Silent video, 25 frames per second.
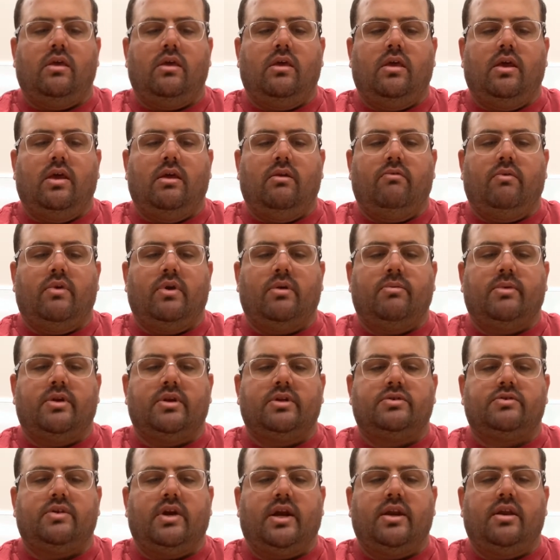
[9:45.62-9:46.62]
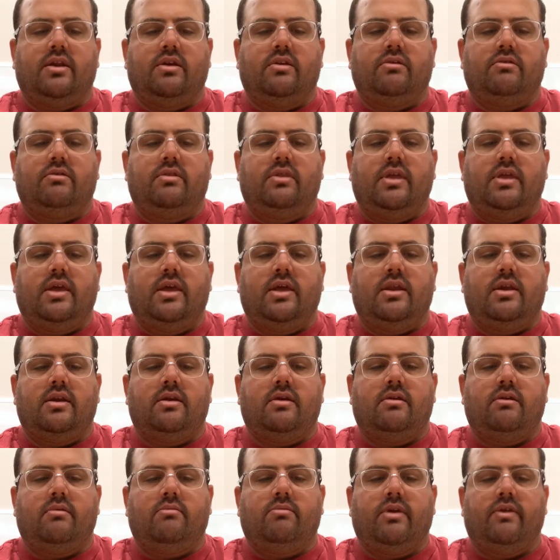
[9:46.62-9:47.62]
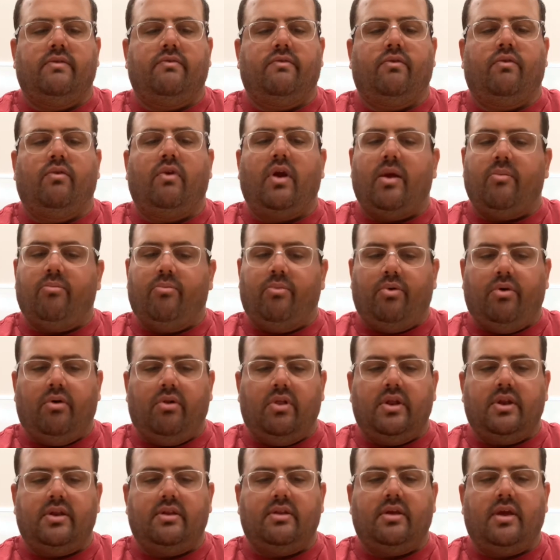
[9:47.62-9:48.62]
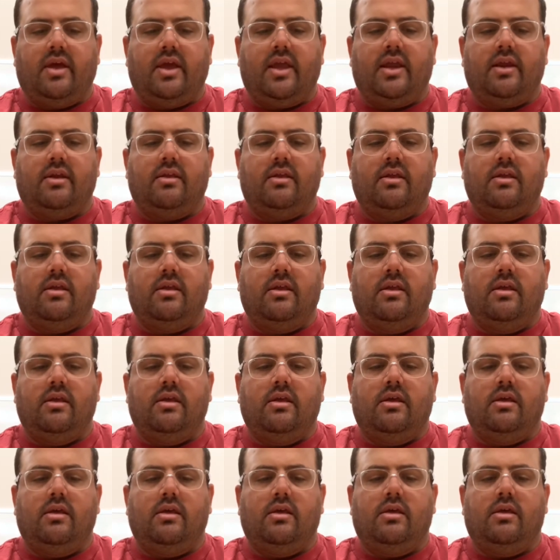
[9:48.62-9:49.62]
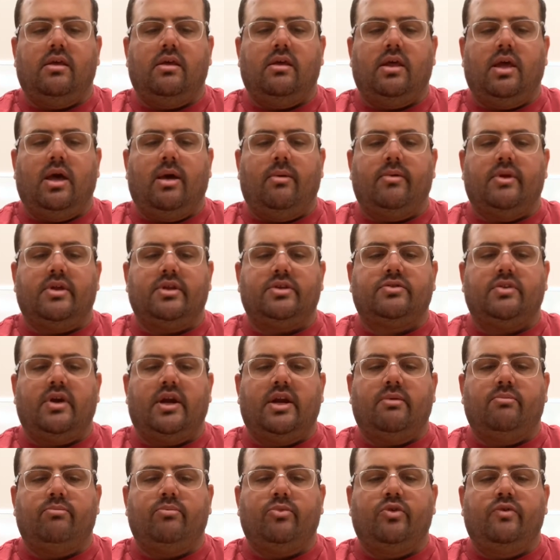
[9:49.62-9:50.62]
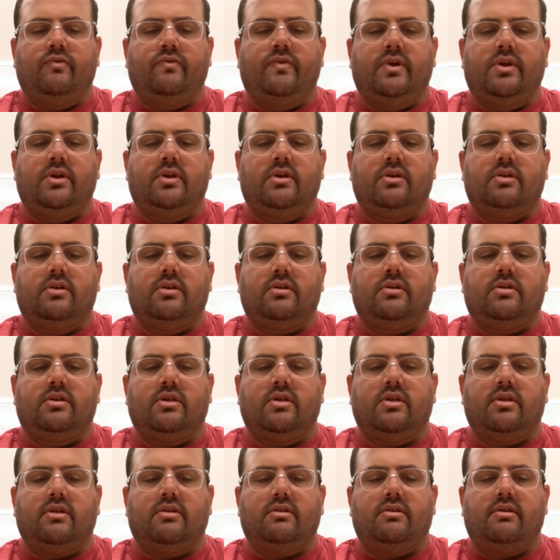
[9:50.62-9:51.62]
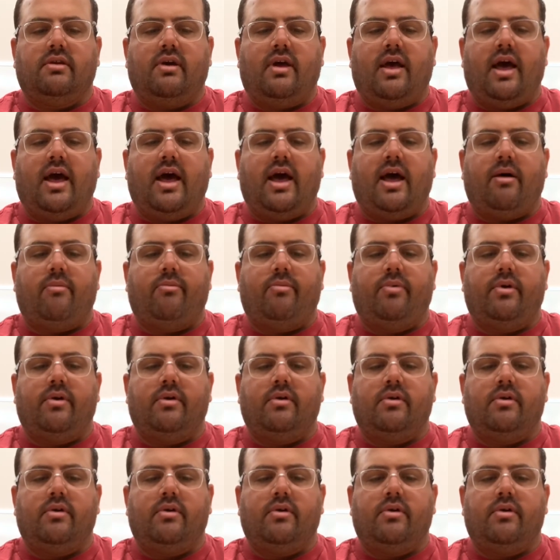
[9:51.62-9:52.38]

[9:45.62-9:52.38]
And what I'm going to try to do then, before I pull it tight, I'm going to try to move it to the top